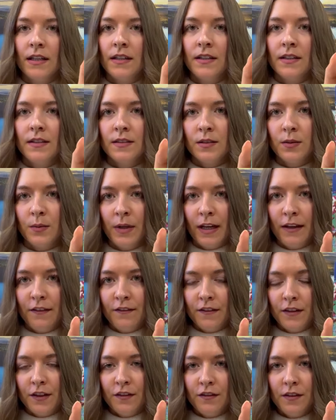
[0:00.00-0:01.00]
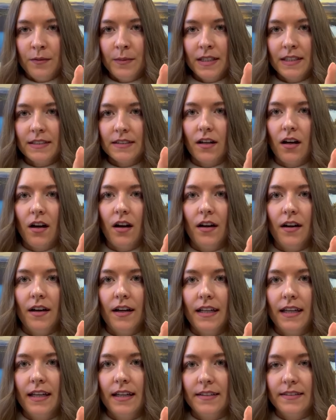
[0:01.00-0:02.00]
So what I feel from this
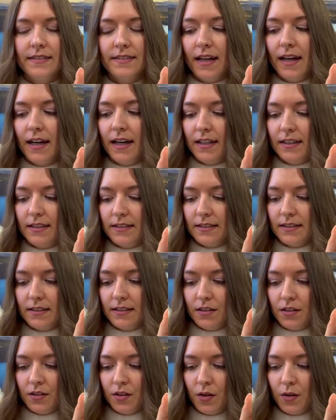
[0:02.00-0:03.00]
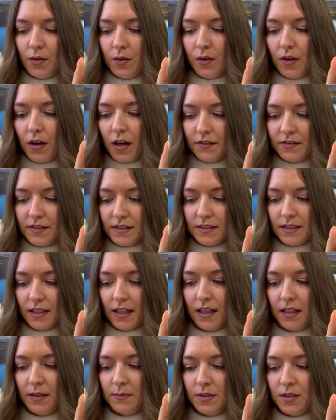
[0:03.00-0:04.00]
card is that, you know,
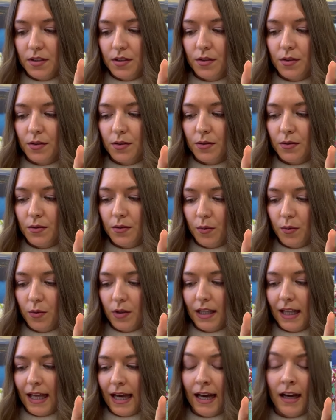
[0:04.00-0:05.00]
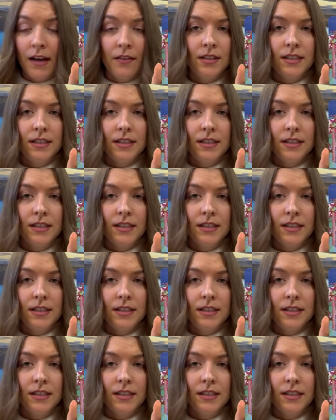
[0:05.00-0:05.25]
oftentimes you will have a